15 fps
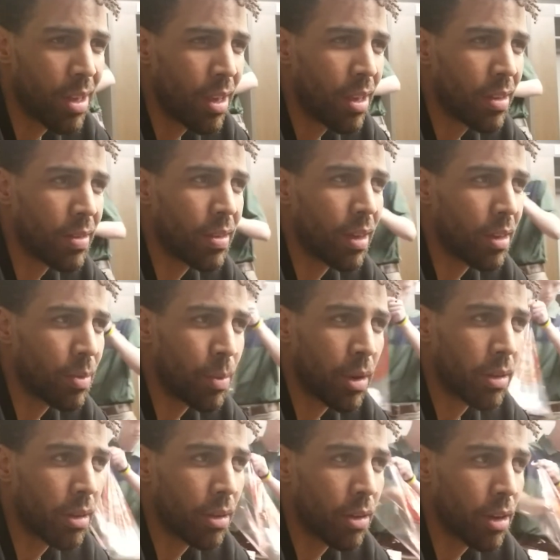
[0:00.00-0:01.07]
6
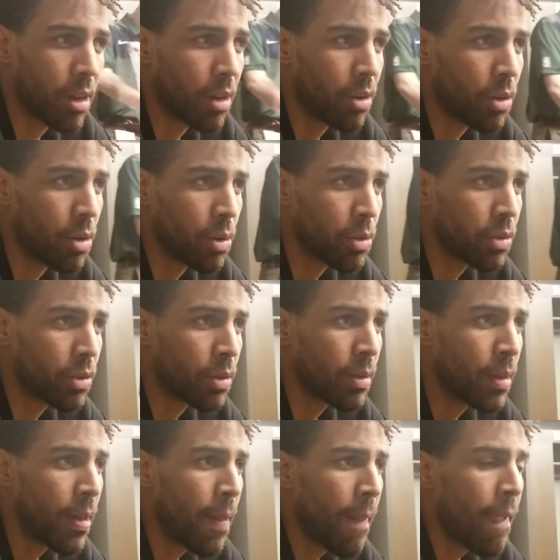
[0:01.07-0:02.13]
months or a year ago, so
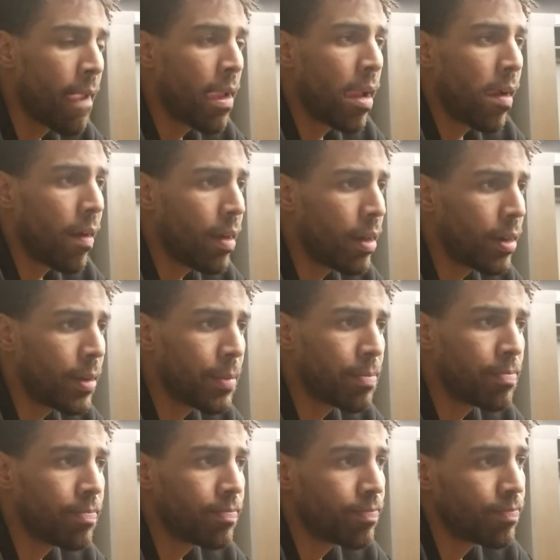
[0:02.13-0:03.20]

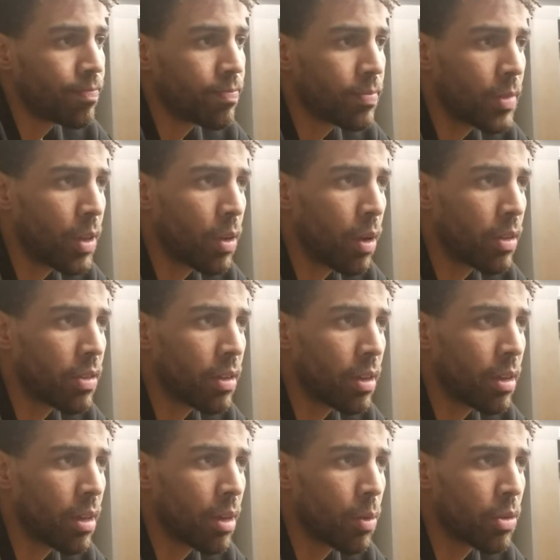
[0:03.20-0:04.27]
you know,
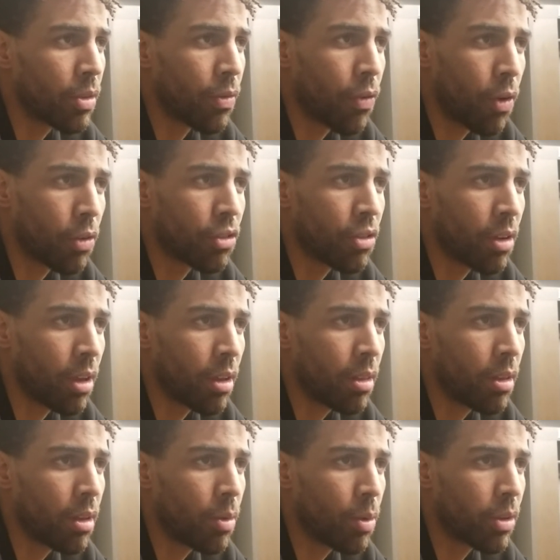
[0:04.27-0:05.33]
it was unfortunate.
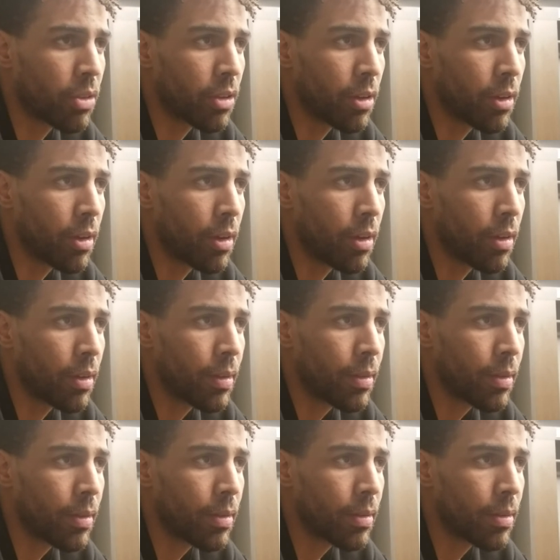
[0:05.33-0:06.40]
It was
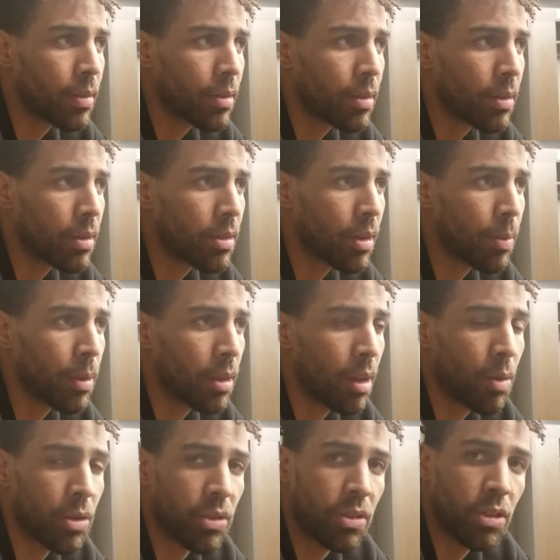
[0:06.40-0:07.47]
something that
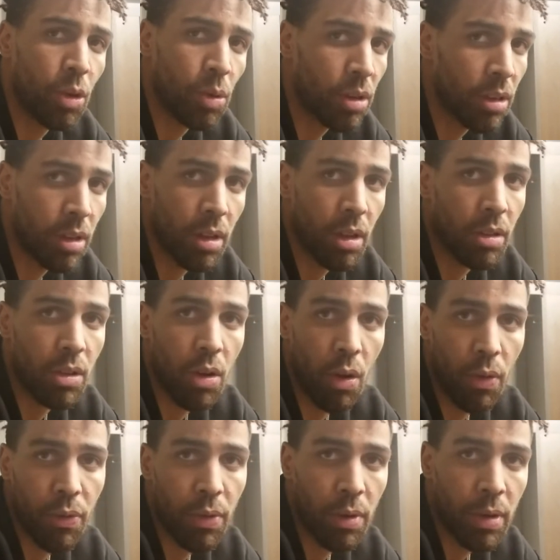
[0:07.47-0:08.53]
was totally
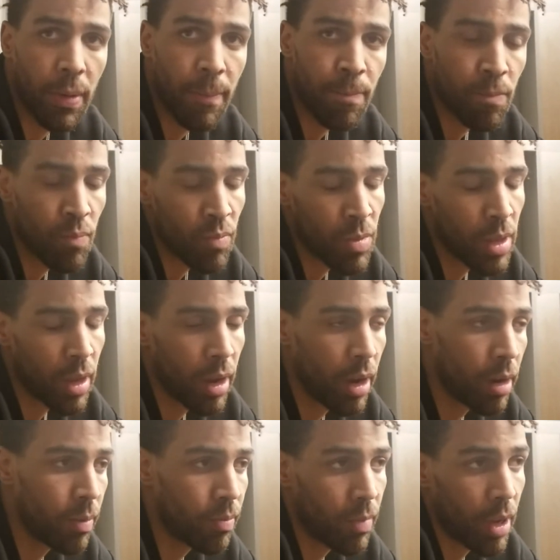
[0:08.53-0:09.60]
uncalled for,
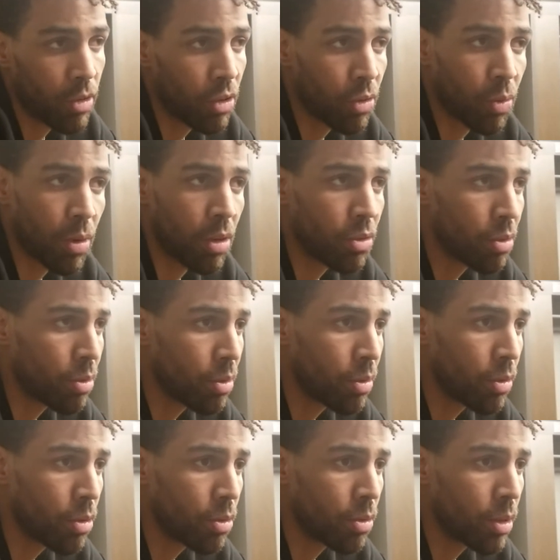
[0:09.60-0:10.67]
and I just wanted to
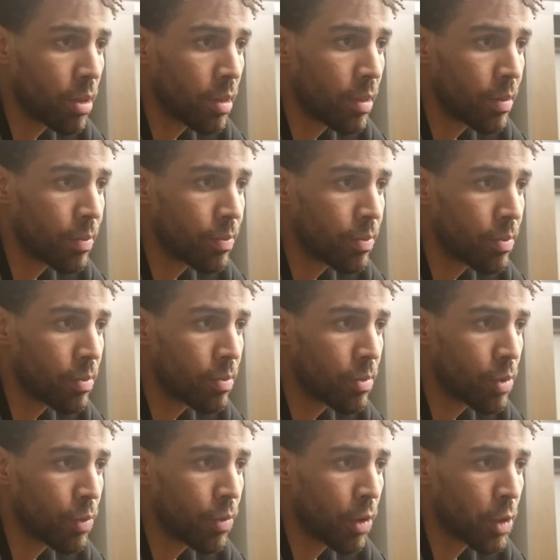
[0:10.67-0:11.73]

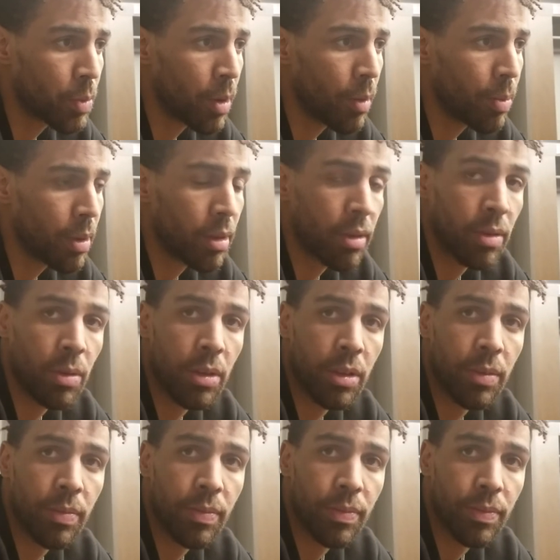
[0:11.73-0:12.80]
voice my opinion on
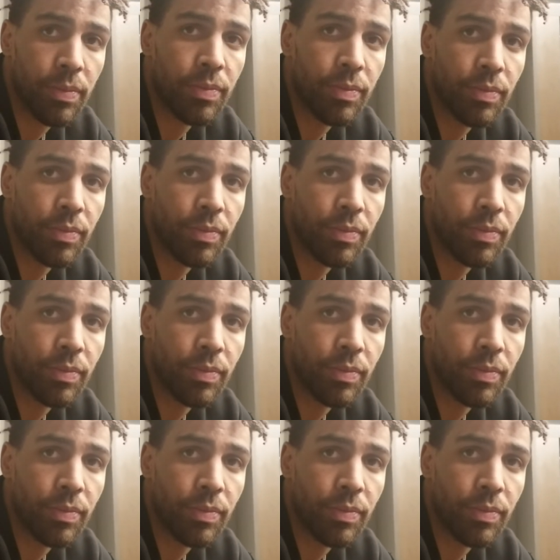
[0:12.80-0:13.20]
it.